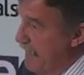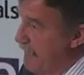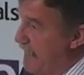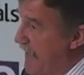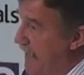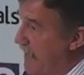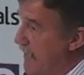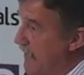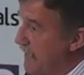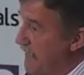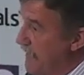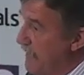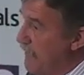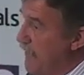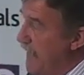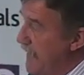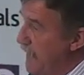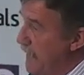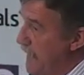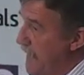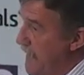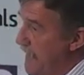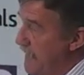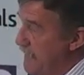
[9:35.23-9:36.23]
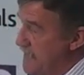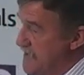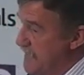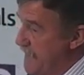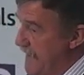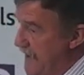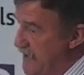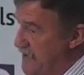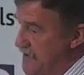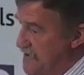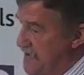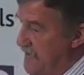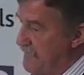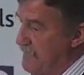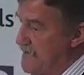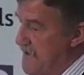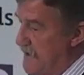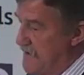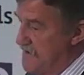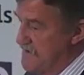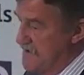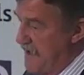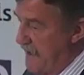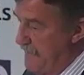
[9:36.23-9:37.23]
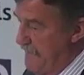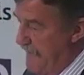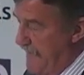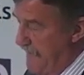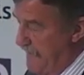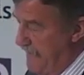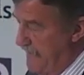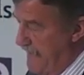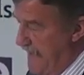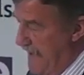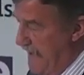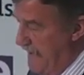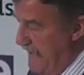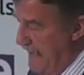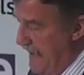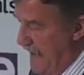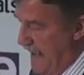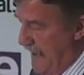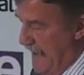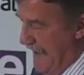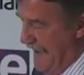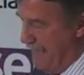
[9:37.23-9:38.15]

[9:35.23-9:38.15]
But some interesting results came out of that.